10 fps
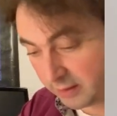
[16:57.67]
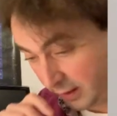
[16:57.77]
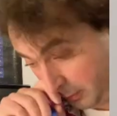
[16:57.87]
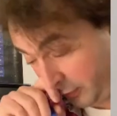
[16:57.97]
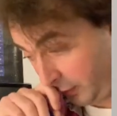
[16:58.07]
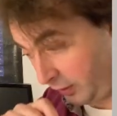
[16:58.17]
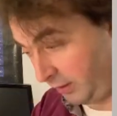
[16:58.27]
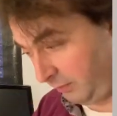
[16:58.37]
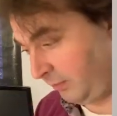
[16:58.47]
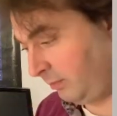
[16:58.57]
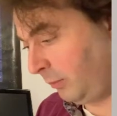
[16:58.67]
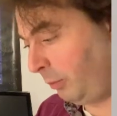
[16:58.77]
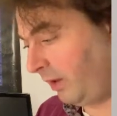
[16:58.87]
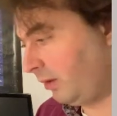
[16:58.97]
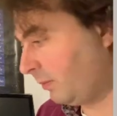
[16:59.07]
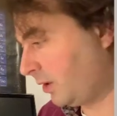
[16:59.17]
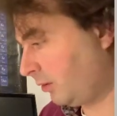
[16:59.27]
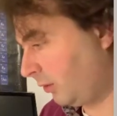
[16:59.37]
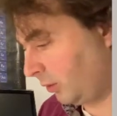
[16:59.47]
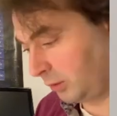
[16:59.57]
Hamiltonian. Momentum is
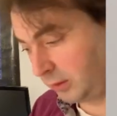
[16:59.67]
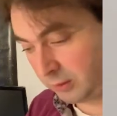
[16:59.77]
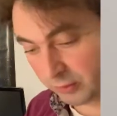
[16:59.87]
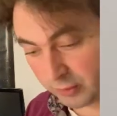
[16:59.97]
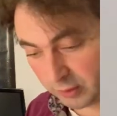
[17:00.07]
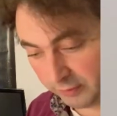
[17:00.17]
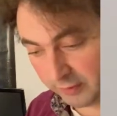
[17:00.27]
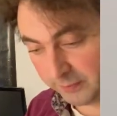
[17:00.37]
no longer conserved.